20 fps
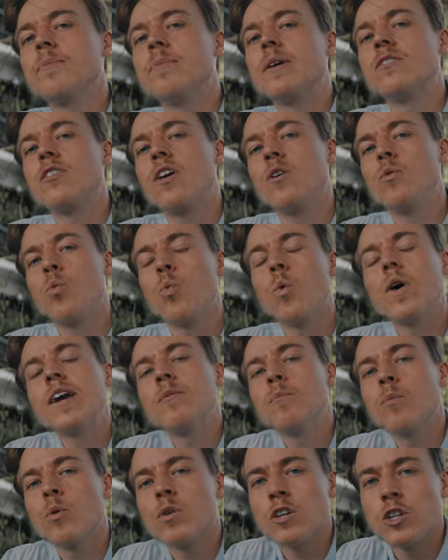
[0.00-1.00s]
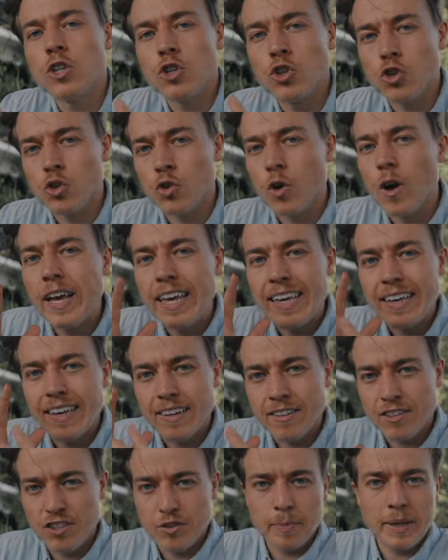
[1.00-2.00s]
up is a whiteboard drawing
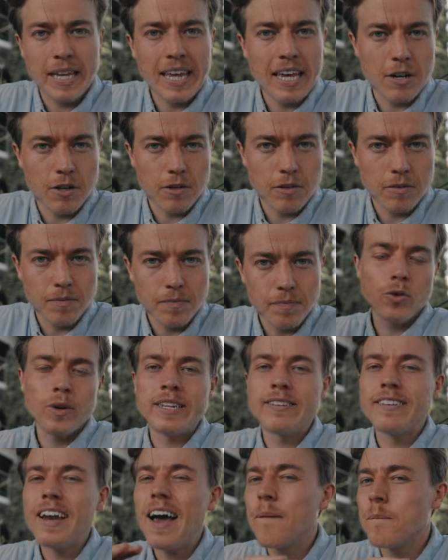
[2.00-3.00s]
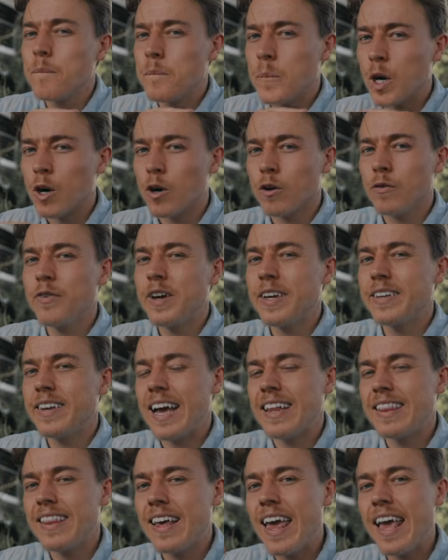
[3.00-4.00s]
explainer. So it's not perfect
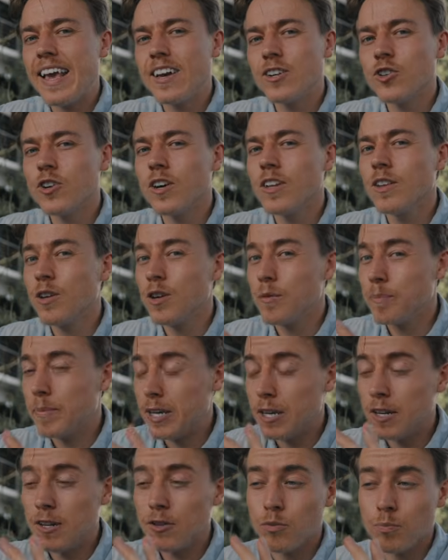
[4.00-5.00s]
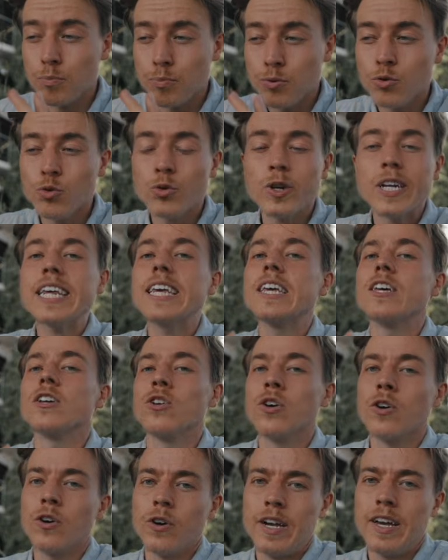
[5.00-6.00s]
at the hand-drawn look, but it is pretty
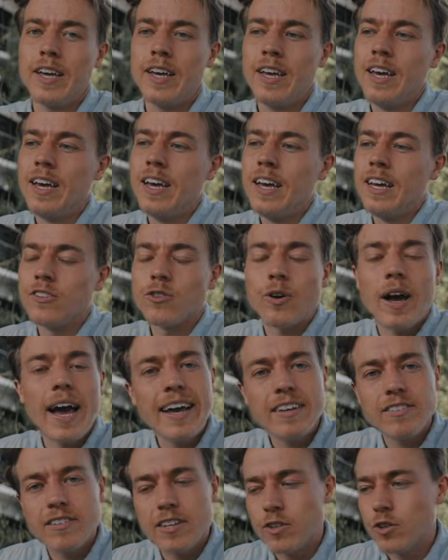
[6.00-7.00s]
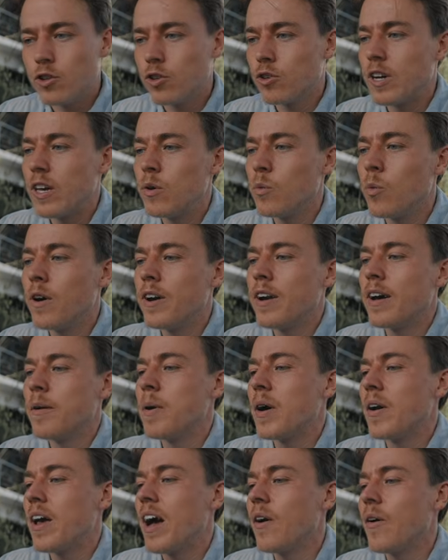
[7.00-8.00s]
good. So I asked it to create one
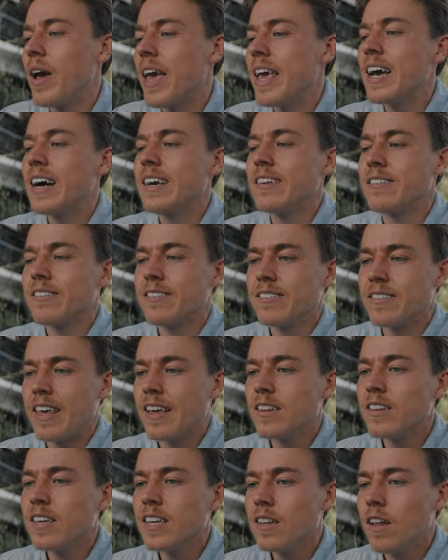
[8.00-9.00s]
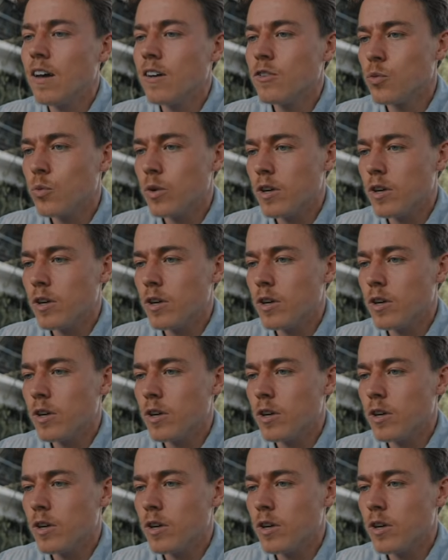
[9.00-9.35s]
about how AI scaling laws